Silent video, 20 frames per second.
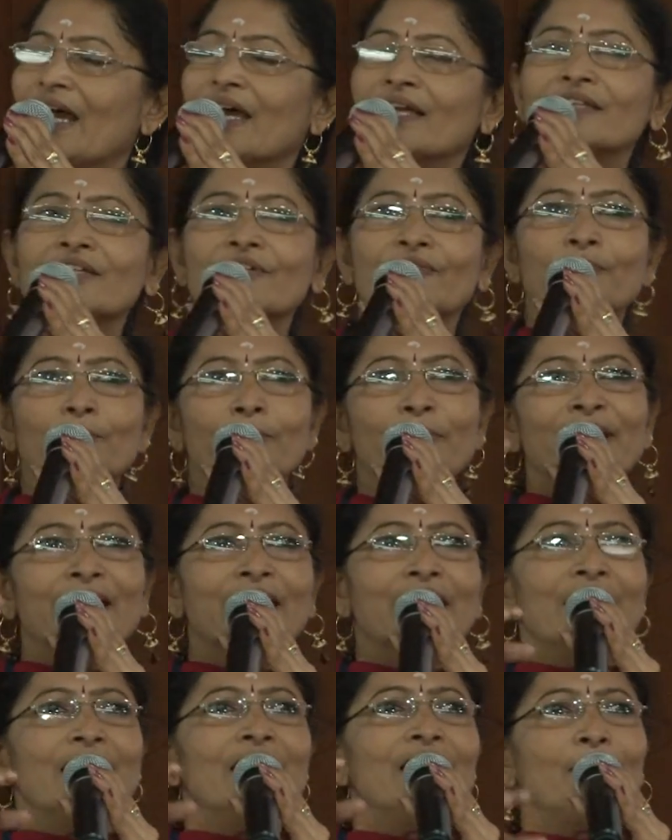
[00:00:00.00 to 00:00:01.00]
The
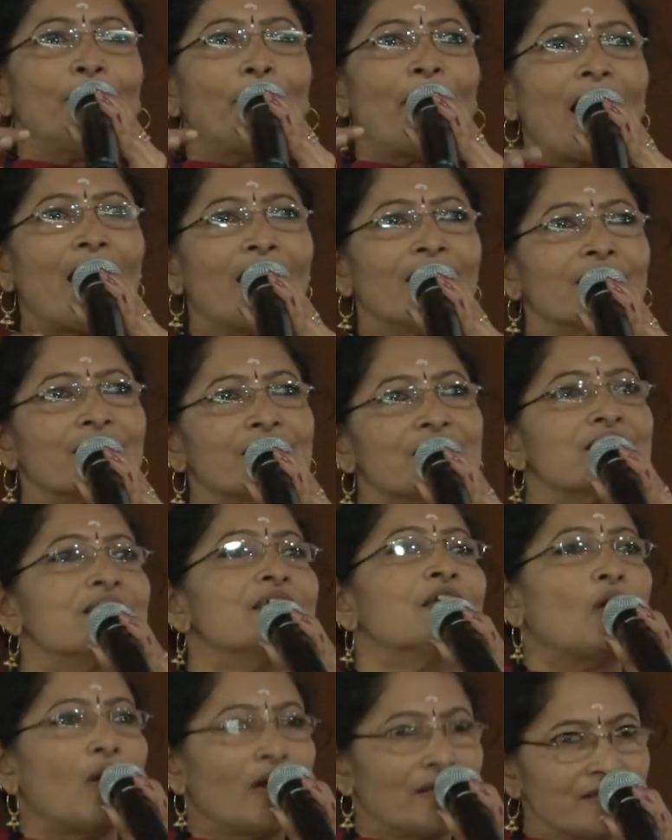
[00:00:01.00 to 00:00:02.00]
beginning part is
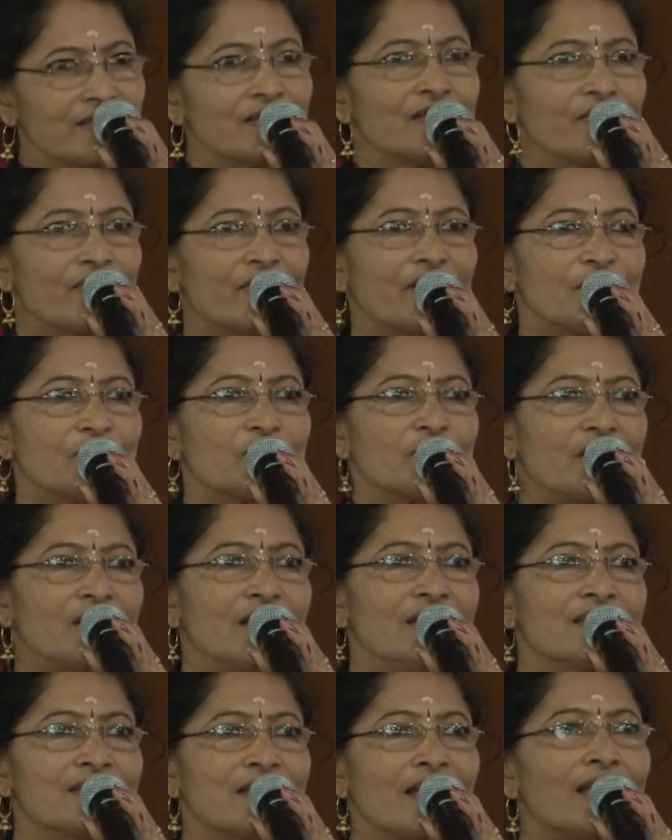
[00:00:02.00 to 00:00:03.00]
the concentration.
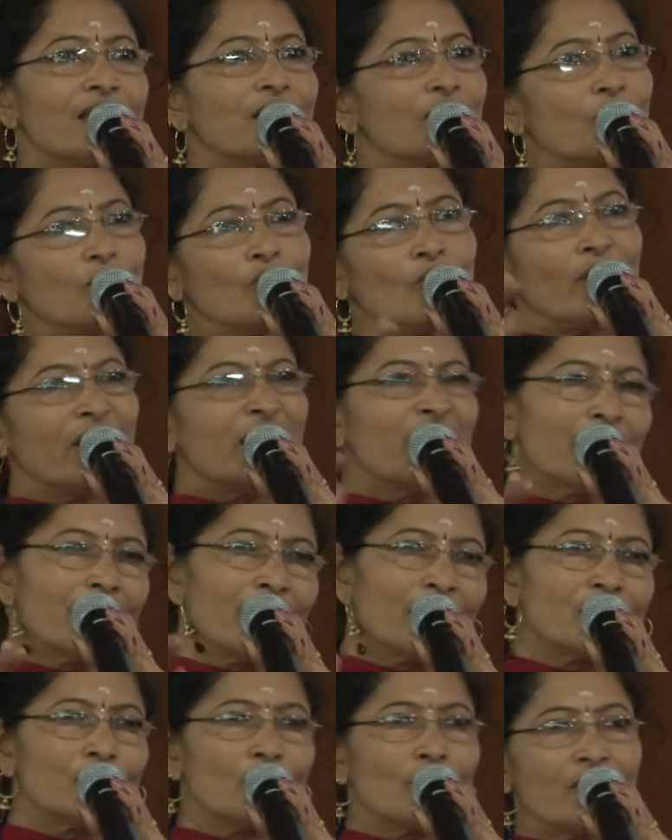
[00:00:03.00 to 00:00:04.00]
It's like,
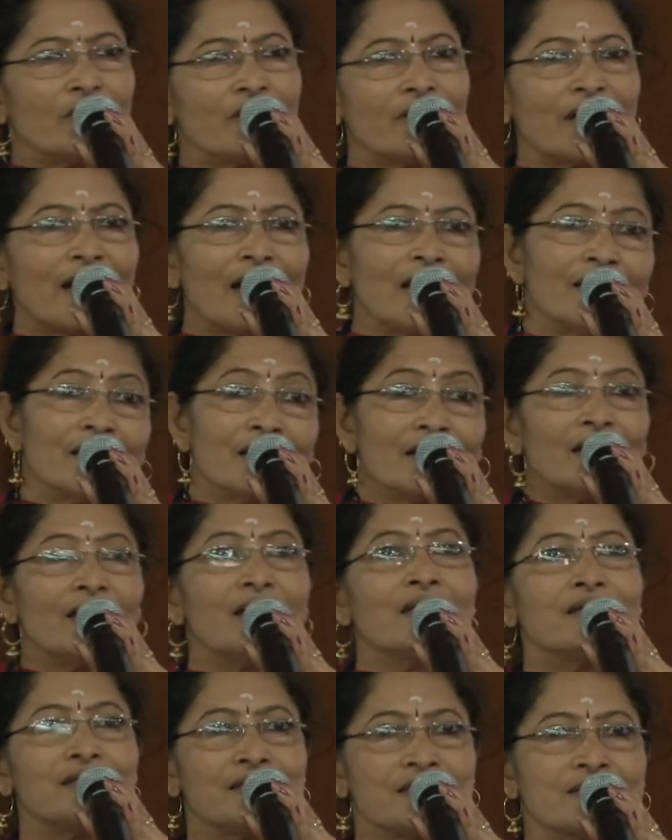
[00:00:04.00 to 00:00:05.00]
irregular and a
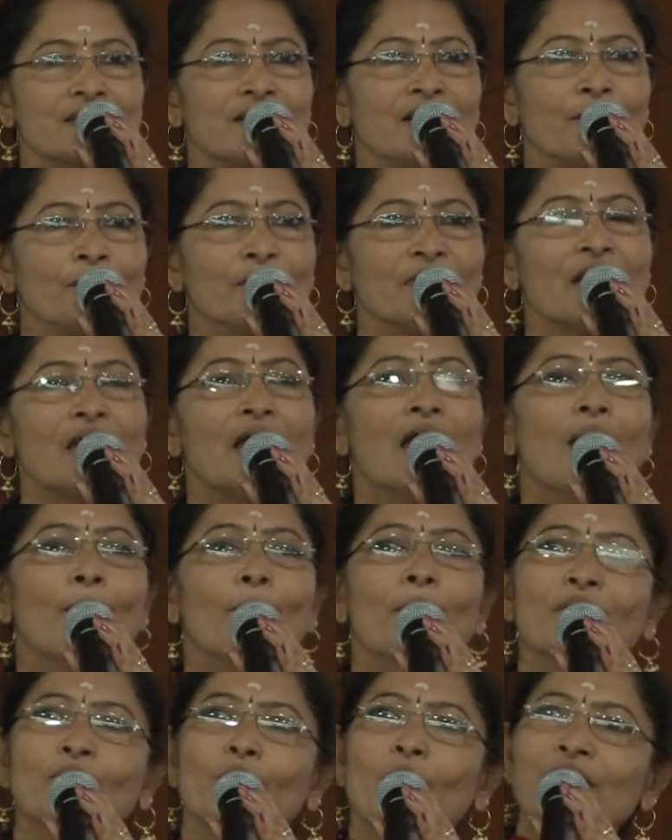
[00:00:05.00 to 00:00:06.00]
little disturbed.
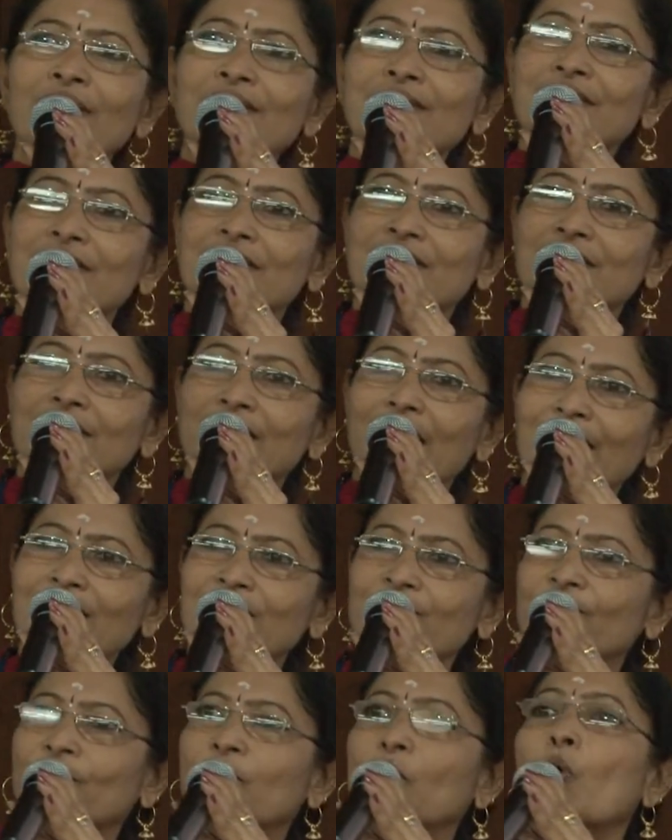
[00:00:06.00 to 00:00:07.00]
But once it
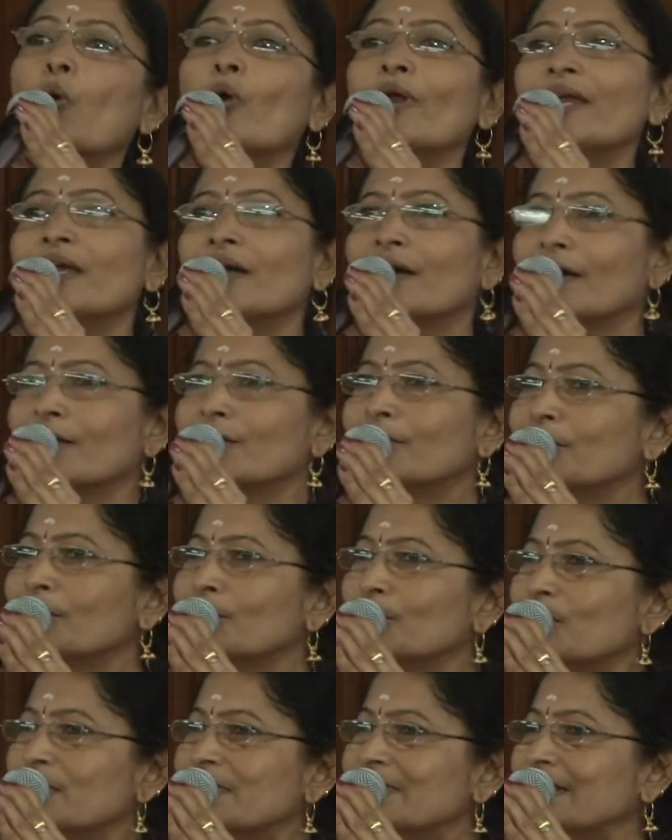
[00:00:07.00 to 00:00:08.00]
starts flowing
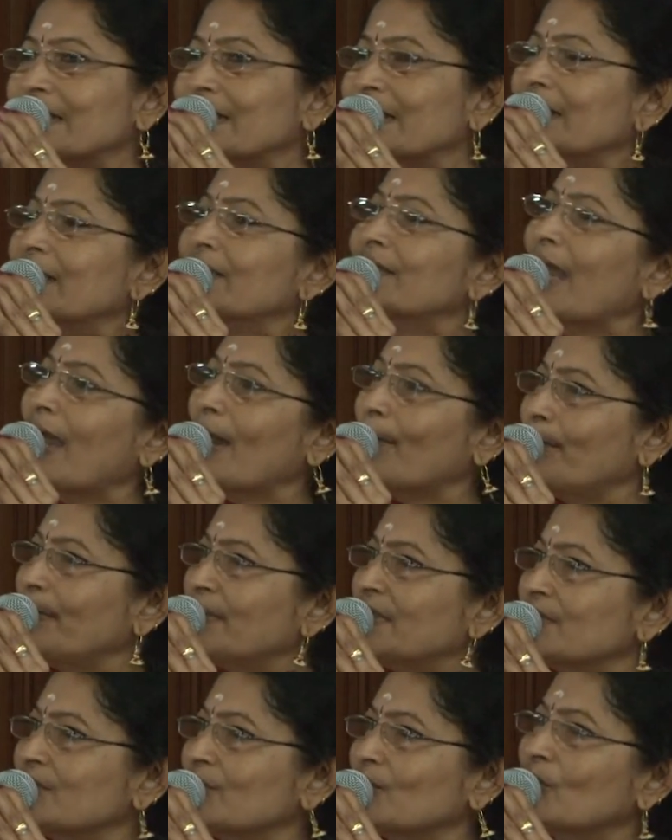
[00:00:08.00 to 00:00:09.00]
continuously, it
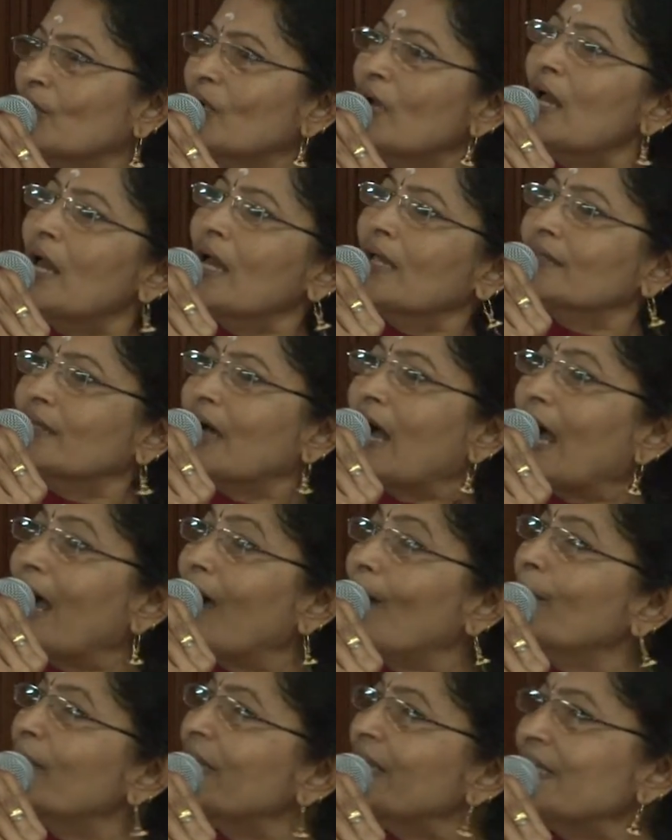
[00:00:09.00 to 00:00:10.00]
happens, the
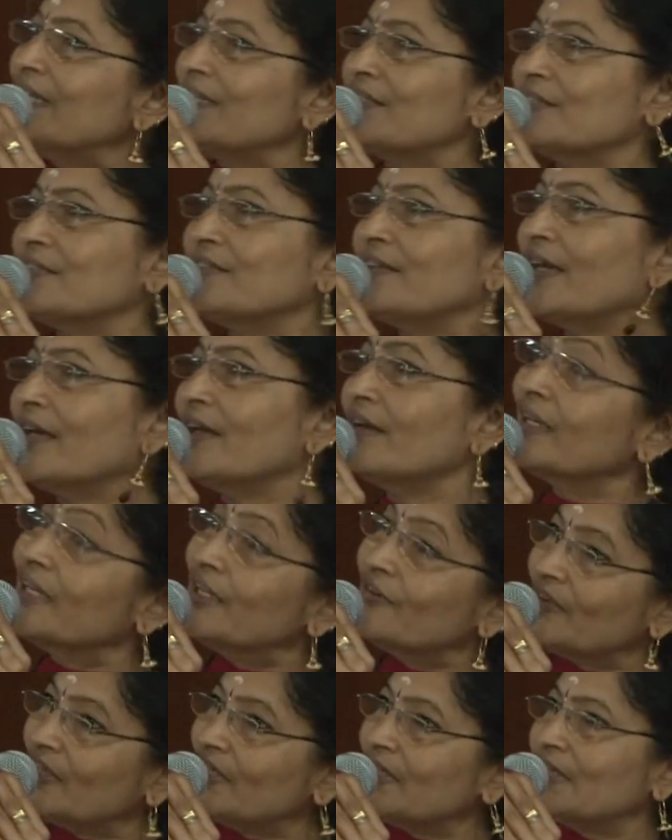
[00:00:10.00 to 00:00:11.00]
harmony is there
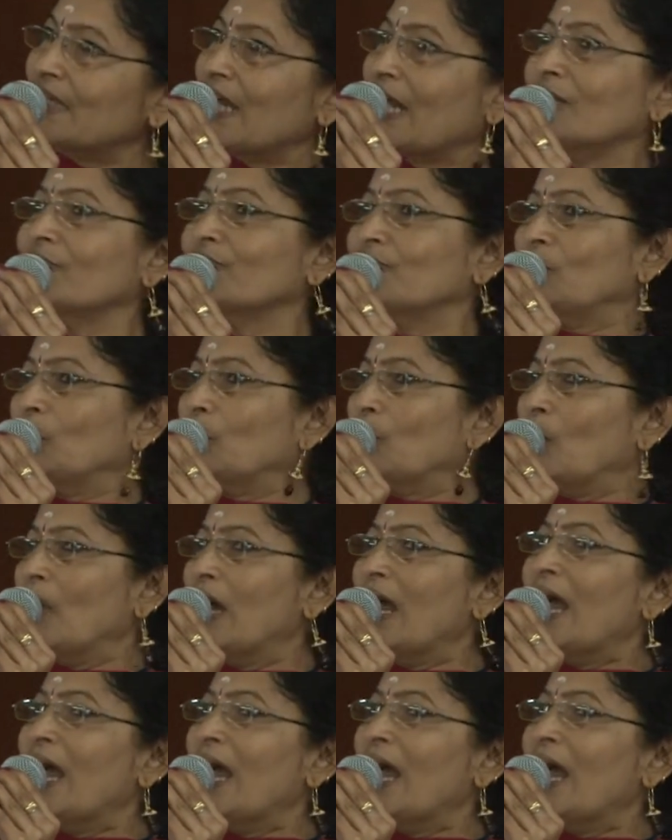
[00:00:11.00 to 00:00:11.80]
even in that flow.